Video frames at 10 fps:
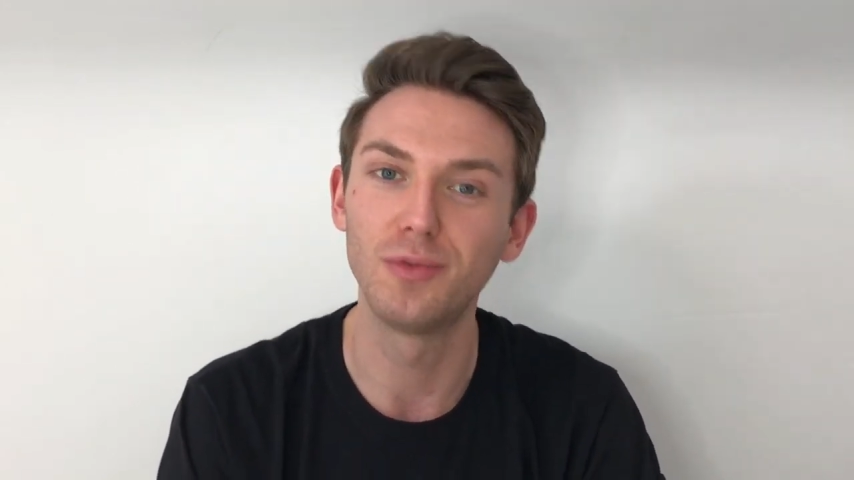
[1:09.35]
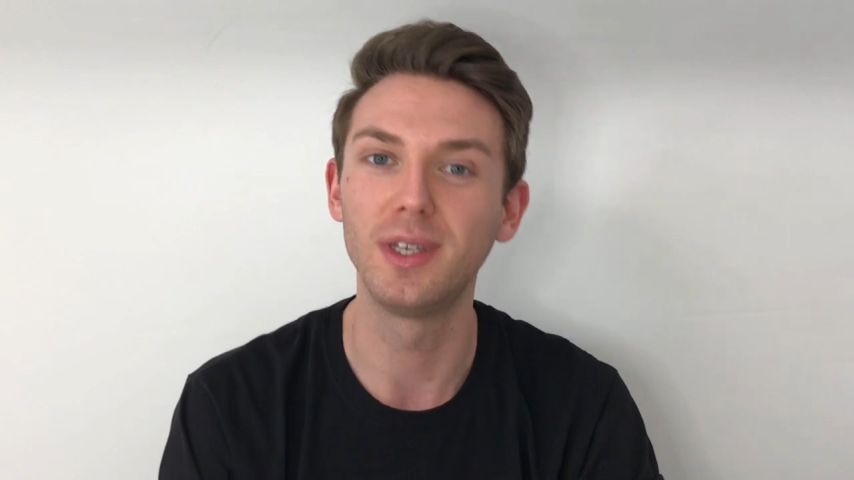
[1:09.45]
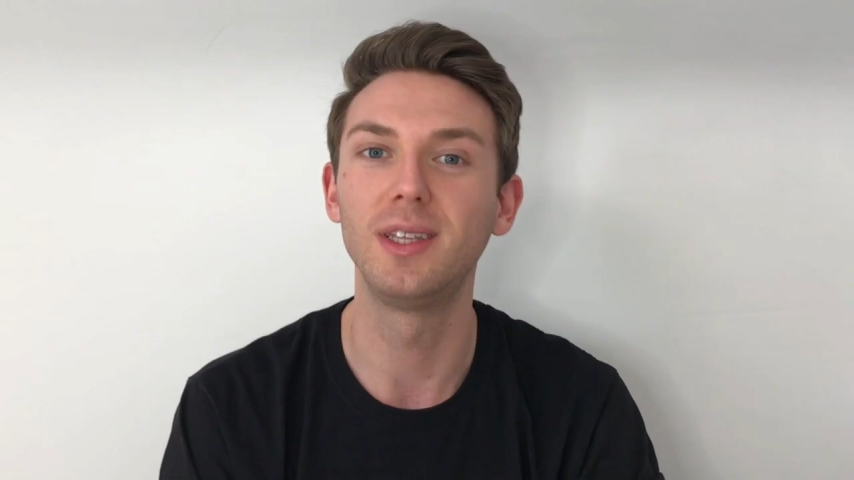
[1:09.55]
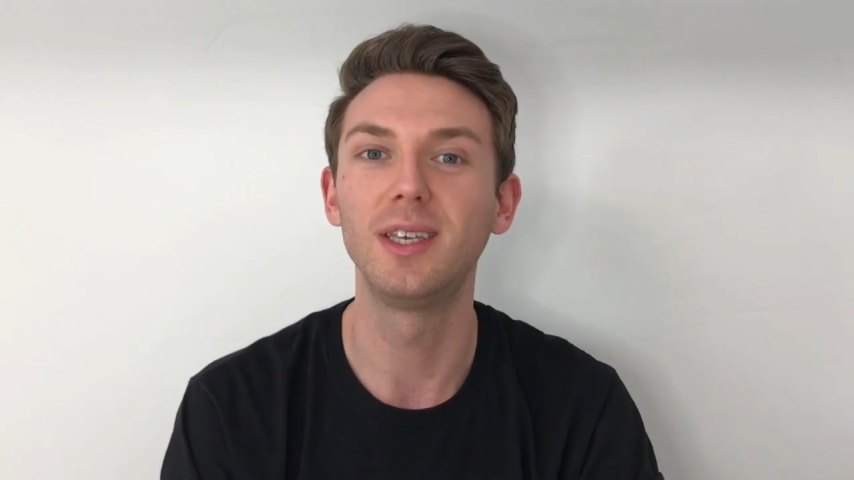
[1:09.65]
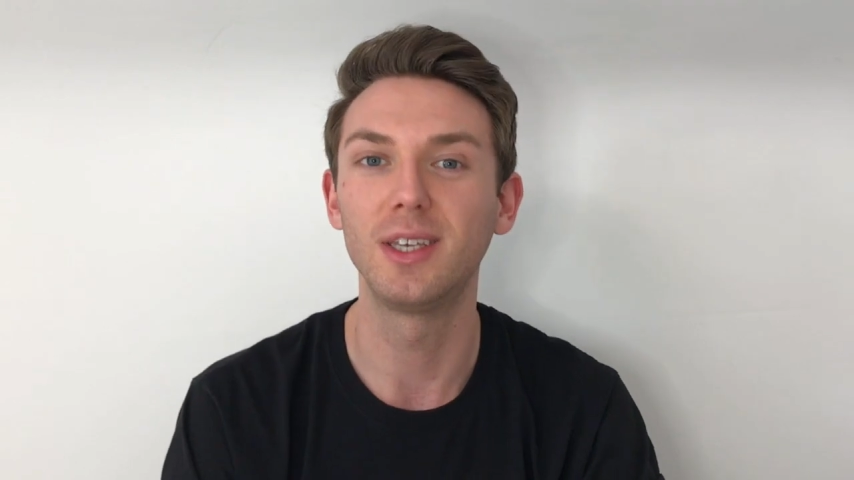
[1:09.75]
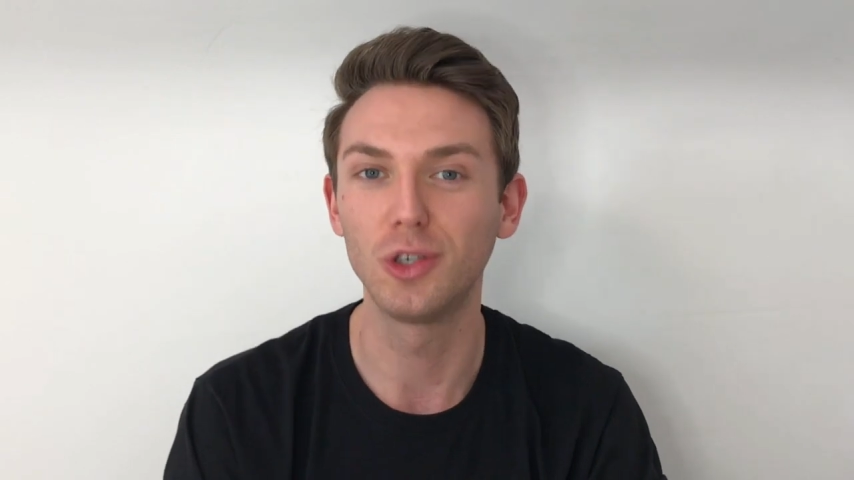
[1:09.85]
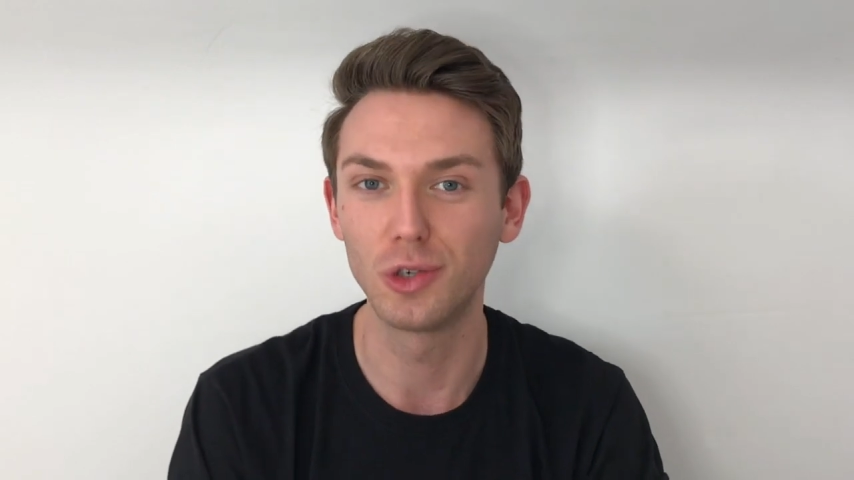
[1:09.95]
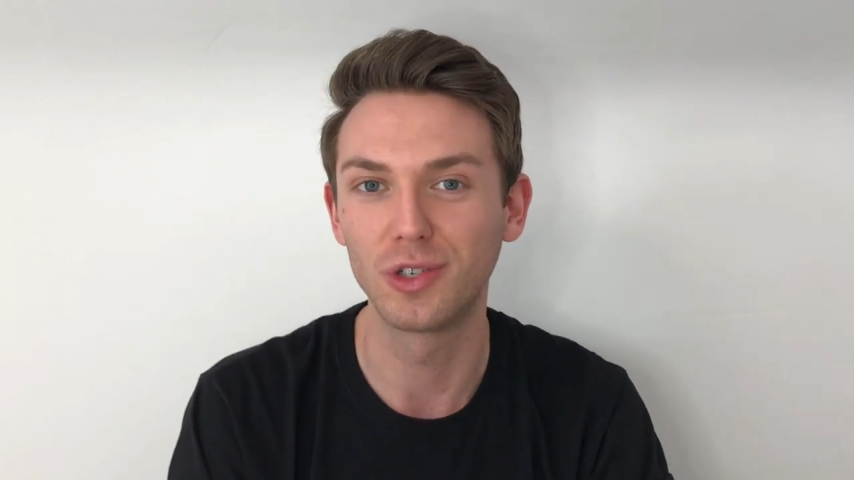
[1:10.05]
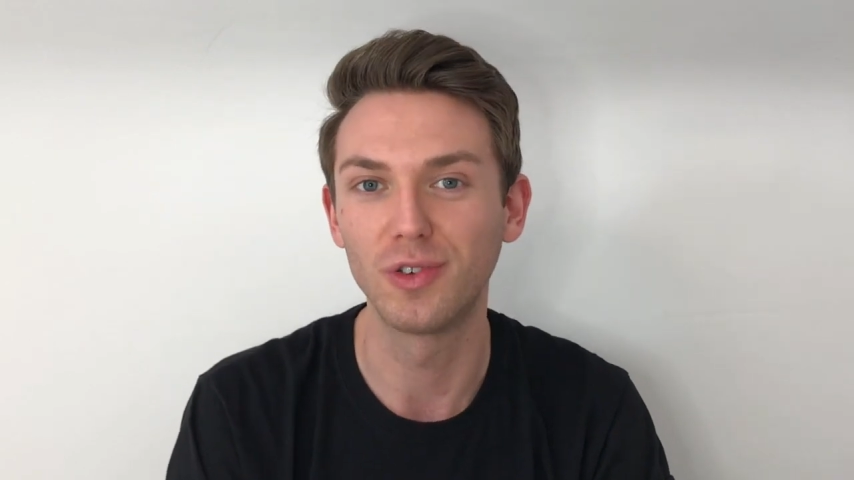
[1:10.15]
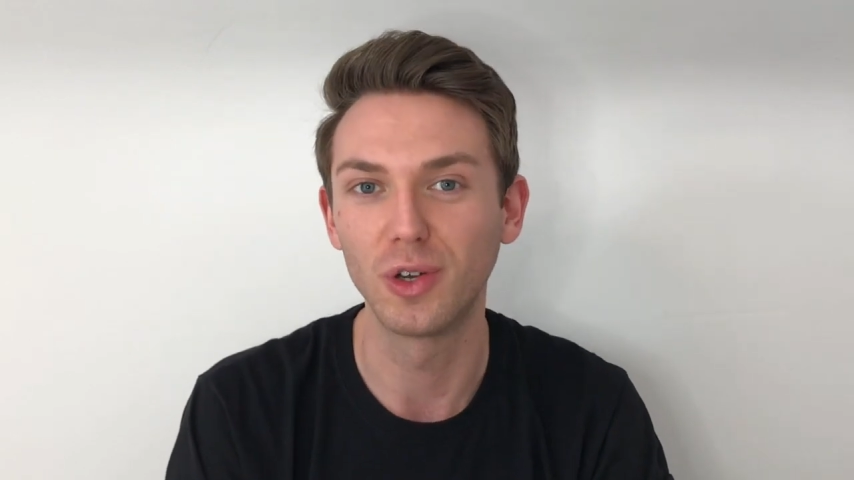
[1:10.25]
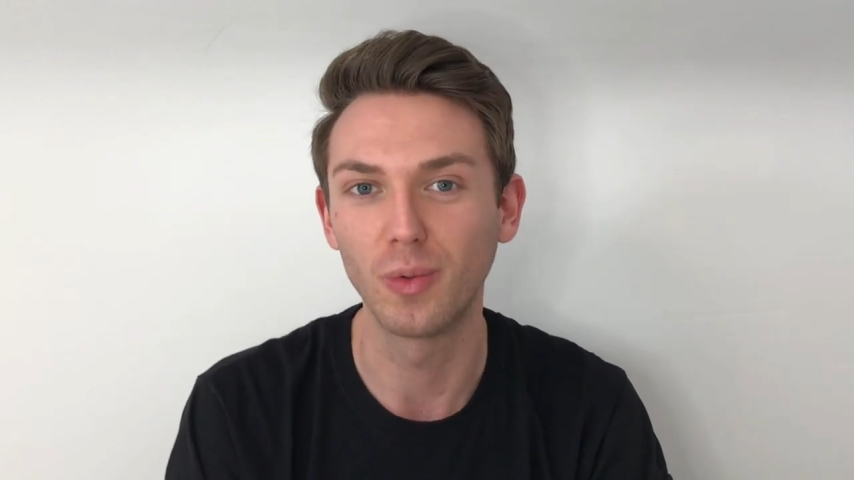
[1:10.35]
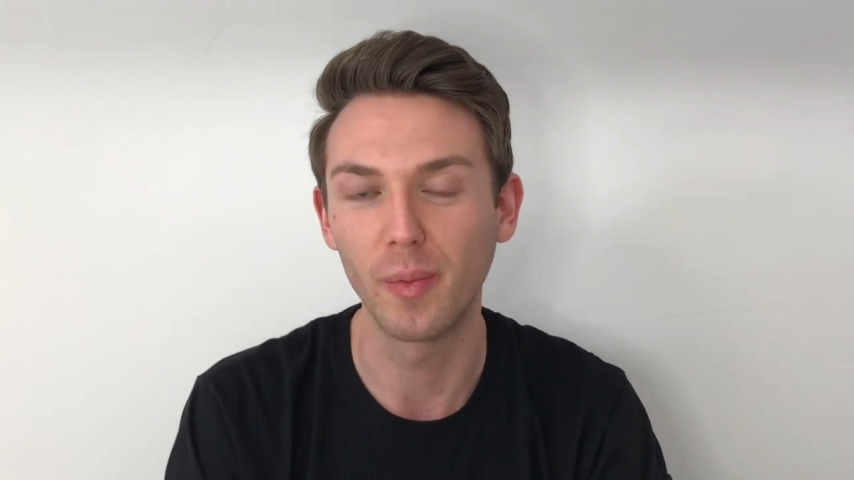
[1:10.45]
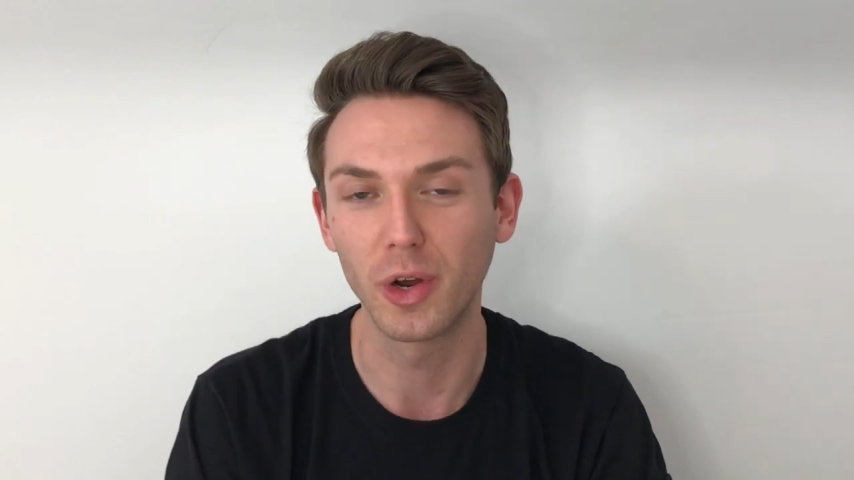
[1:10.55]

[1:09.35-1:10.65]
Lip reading: really useful when